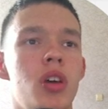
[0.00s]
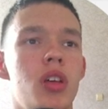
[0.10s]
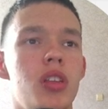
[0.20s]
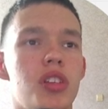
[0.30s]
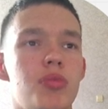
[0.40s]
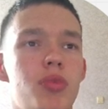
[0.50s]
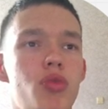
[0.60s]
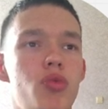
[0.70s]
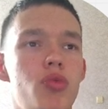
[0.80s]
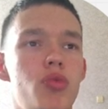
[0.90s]
Next,
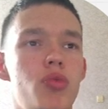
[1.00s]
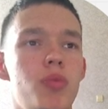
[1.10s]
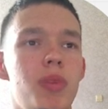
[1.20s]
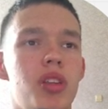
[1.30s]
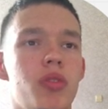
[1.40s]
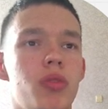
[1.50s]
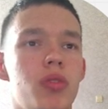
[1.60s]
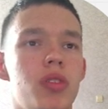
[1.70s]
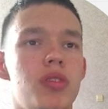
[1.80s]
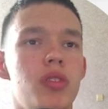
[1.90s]
brew
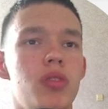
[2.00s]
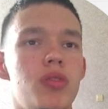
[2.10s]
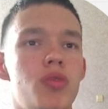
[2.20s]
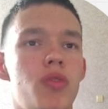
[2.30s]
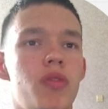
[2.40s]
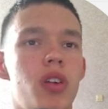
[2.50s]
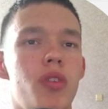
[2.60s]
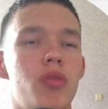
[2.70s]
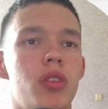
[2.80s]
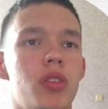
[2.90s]
method: single serve,
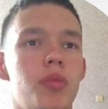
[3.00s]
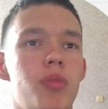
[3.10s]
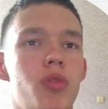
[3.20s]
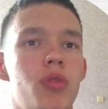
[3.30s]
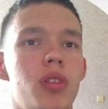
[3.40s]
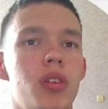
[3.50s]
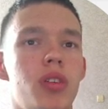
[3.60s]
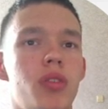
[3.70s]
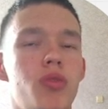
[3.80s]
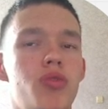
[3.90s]
ground and pot
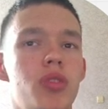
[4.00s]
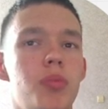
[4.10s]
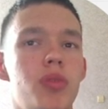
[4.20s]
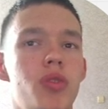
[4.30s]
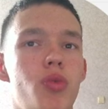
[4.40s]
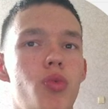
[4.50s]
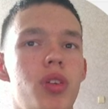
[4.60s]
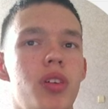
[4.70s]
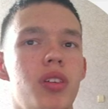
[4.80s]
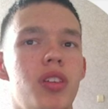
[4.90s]
and hot drip.
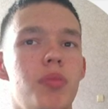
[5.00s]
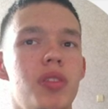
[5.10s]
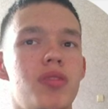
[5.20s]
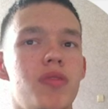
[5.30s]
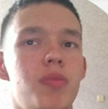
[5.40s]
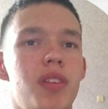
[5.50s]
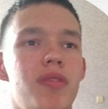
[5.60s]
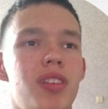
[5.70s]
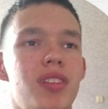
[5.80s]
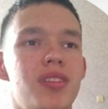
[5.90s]
Winner depends of
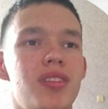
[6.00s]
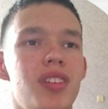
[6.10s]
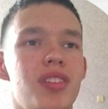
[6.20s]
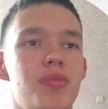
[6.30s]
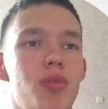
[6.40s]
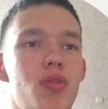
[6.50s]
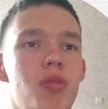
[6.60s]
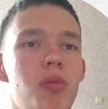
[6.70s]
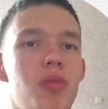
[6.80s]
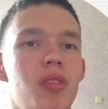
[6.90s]
preference. Next,
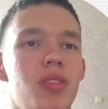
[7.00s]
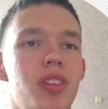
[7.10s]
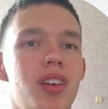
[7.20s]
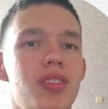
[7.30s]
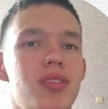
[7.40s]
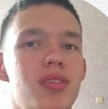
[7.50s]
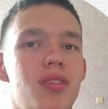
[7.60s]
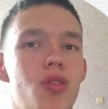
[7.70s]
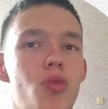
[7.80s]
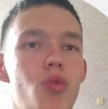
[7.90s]
programmable: yes,
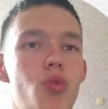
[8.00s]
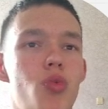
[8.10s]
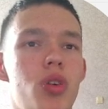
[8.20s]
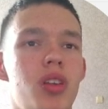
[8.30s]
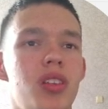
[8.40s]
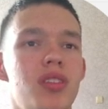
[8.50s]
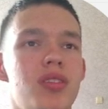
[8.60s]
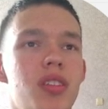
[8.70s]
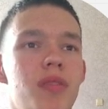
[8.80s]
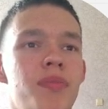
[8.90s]
no. Winner
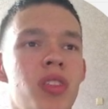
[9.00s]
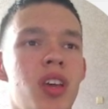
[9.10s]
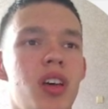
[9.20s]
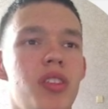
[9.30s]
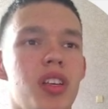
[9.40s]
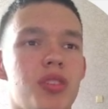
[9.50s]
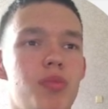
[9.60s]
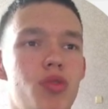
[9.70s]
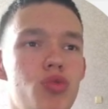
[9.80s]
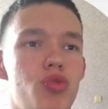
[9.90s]
Ninja. Next,
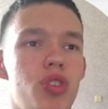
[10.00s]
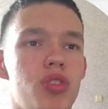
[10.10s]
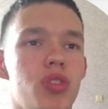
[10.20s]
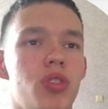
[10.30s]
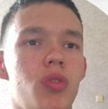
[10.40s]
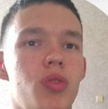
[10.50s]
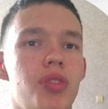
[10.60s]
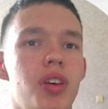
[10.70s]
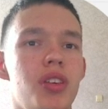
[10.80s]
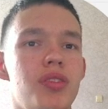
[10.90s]
brew strange control:
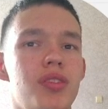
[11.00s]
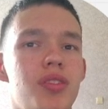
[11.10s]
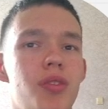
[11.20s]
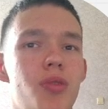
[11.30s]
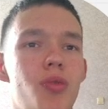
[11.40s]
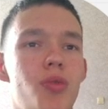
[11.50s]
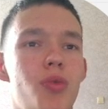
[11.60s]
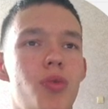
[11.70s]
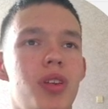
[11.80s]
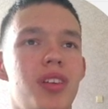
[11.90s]
yes, no.
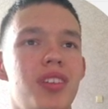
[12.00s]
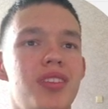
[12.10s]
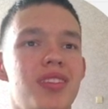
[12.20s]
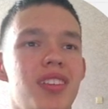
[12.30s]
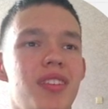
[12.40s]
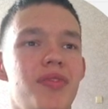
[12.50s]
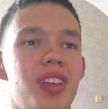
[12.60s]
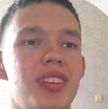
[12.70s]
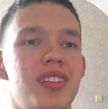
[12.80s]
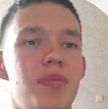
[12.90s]
Winner Ninja.
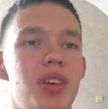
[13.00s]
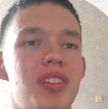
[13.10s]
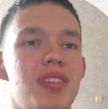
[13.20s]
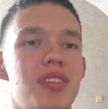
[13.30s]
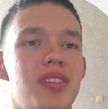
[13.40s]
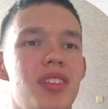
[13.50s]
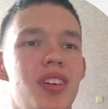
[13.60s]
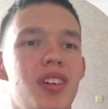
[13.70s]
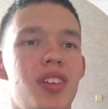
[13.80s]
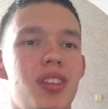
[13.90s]
Next, dimensions:
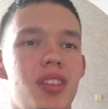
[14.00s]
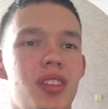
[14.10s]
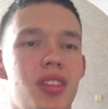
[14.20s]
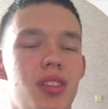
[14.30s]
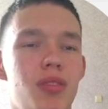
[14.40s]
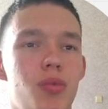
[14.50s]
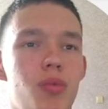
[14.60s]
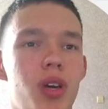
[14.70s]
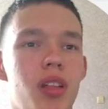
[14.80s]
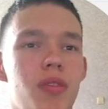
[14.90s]

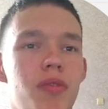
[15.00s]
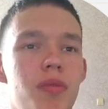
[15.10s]
12.8